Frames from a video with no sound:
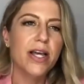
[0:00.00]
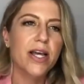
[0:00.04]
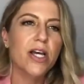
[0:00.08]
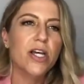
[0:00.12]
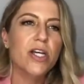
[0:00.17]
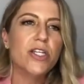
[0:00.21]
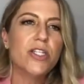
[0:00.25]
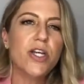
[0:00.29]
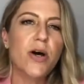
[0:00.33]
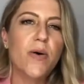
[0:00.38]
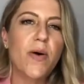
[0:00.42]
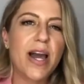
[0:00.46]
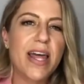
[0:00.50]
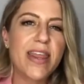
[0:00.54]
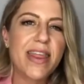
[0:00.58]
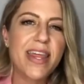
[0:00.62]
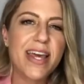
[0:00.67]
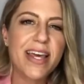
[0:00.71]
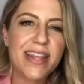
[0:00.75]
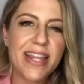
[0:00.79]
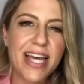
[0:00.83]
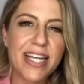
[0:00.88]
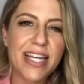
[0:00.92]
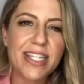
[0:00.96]
Yeah. So I
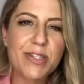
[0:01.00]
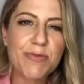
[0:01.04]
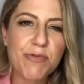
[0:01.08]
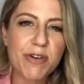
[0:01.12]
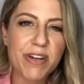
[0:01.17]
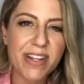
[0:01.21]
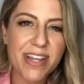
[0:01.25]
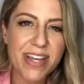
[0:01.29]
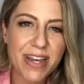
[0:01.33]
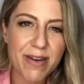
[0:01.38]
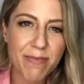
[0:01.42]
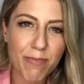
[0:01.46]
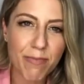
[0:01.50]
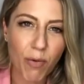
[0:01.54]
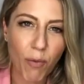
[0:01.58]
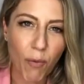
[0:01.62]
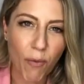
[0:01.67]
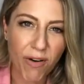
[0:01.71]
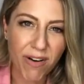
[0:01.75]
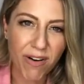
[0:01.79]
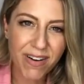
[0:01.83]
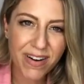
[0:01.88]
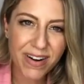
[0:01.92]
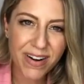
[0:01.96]
think that's really
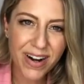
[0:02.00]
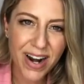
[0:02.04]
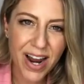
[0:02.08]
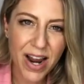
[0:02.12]
important.